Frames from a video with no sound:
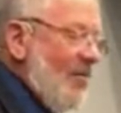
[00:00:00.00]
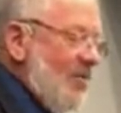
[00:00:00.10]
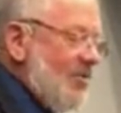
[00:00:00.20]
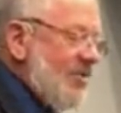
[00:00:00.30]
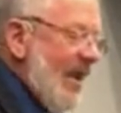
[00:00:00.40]

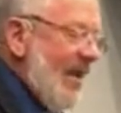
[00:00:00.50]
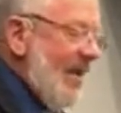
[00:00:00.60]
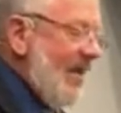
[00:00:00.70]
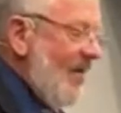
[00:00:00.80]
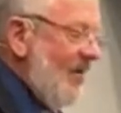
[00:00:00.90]
was
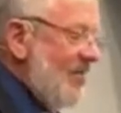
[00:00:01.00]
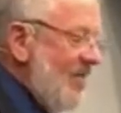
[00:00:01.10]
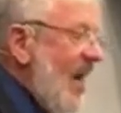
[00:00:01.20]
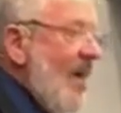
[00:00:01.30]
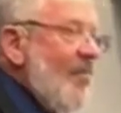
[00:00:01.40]
standing
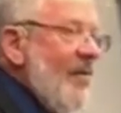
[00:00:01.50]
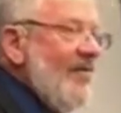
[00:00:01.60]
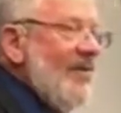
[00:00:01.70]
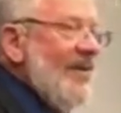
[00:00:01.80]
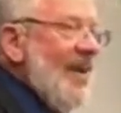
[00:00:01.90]
on top
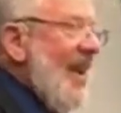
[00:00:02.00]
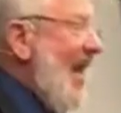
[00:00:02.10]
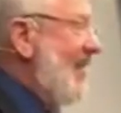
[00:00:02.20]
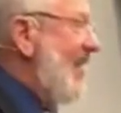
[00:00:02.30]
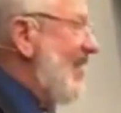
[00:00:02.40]
of it. I
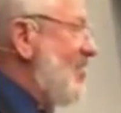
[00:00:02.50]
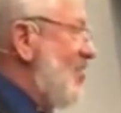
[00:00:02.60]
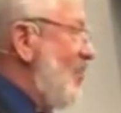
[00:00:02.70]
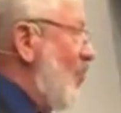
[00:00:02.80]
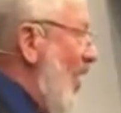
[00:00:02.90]
like
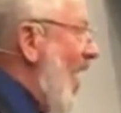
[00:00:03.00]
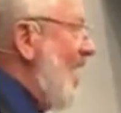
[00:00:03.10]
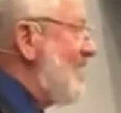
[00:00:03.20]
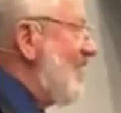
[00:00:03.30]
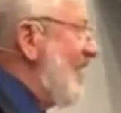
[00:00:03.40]
that,
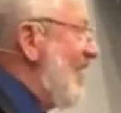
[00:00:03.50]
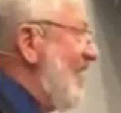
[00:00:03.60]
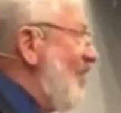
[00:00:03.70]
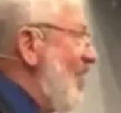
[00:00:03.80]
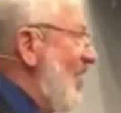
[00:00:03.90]

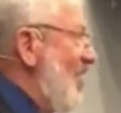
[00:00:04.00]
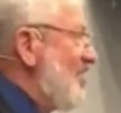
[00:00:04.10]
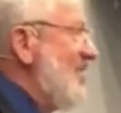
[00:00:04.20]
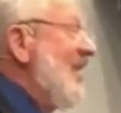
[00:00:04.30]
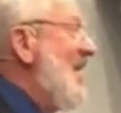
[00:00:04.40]
surprisingly,
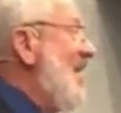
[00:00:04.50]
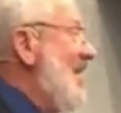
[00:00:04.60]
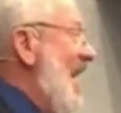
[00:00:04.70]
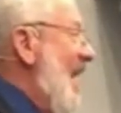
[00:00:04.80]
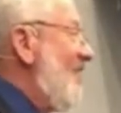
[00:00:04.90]
because
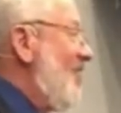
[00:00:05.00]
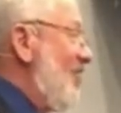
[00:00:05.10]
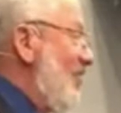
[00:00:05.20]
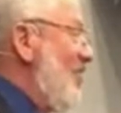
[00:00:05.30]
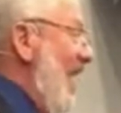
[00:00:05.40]
he didn't have
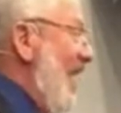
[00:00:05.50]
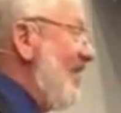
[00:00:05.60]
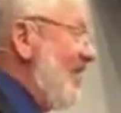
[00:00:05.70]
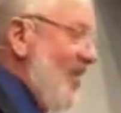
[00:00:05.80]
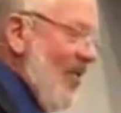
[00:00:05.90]
to do
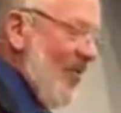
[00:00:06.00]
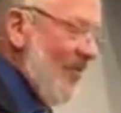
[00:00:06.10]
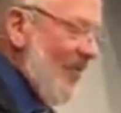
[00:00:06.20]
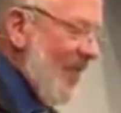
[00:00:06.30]
that, you know.